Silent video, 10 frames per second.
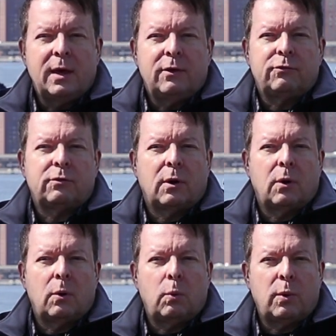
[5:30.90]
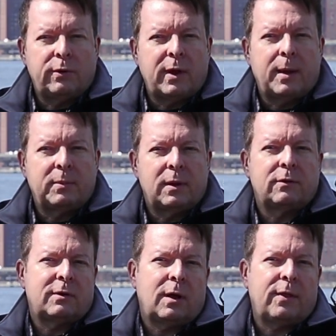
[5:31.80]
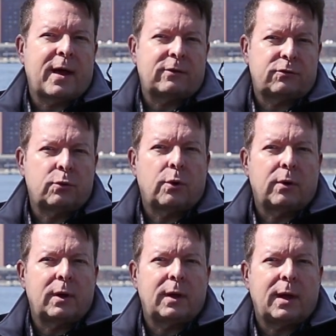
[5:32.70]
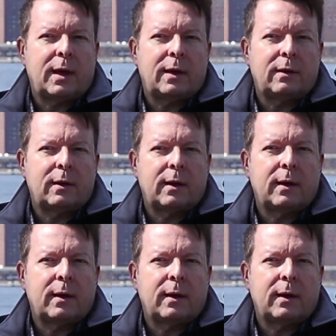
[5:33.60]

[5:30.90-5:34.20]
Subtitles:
So one day I'm going to tell that story, and